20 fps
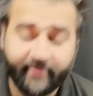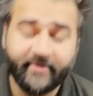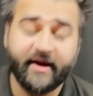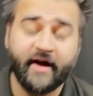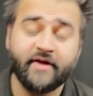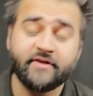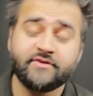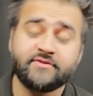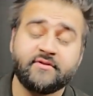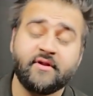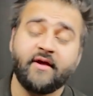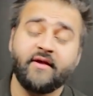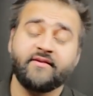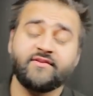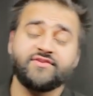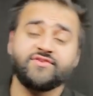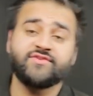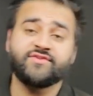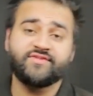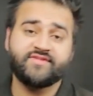I mean, I'd like
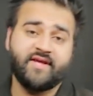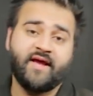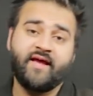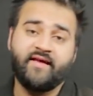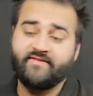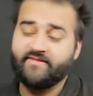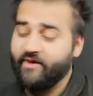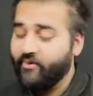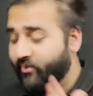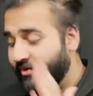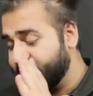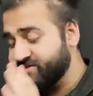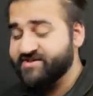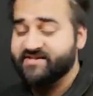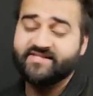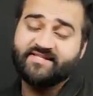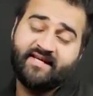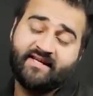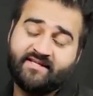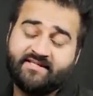to just say there was
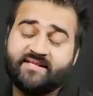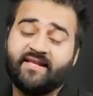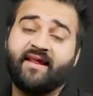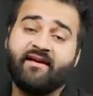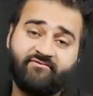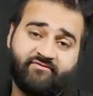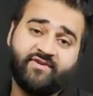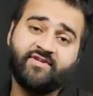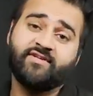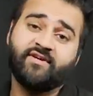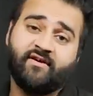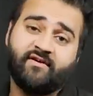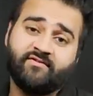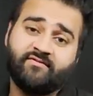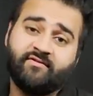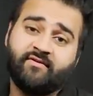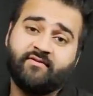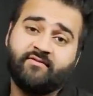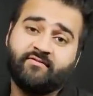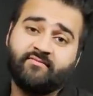a six in every charge
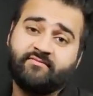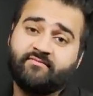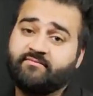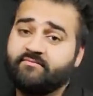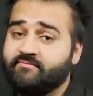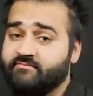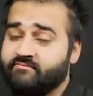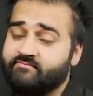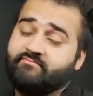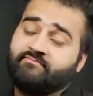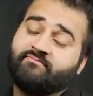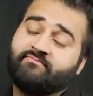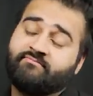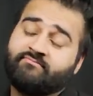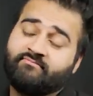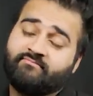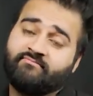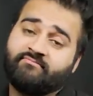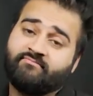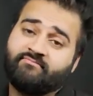roll.
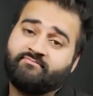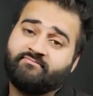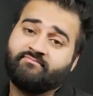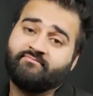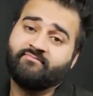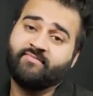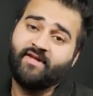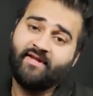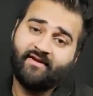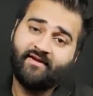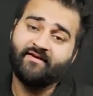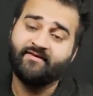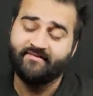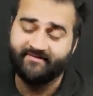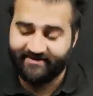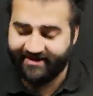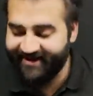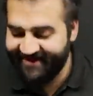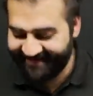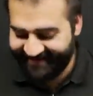You
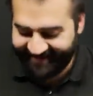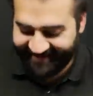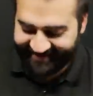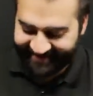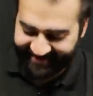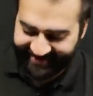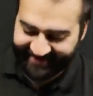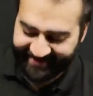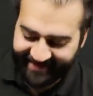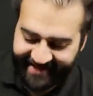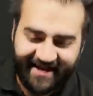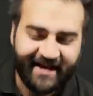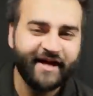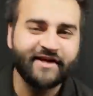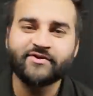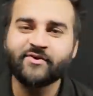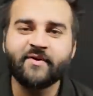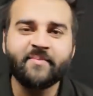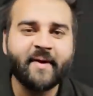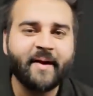know,
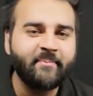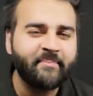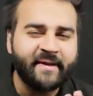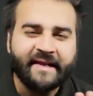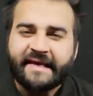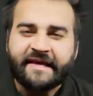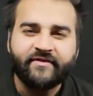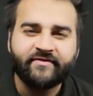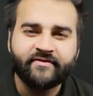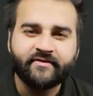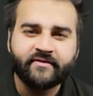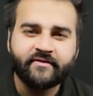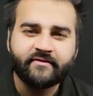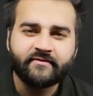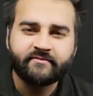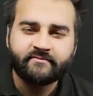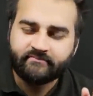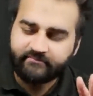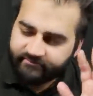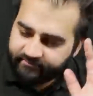it's all about belief.
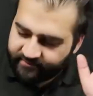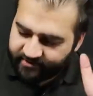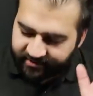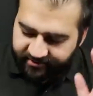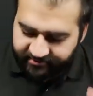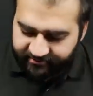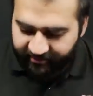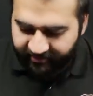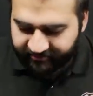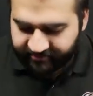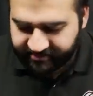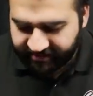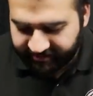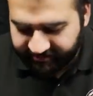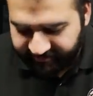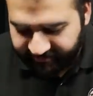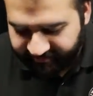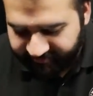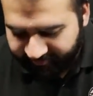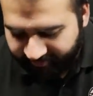Just roll
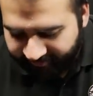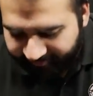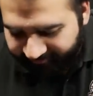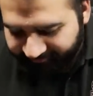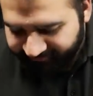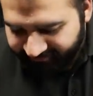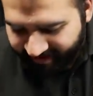sixes, bro.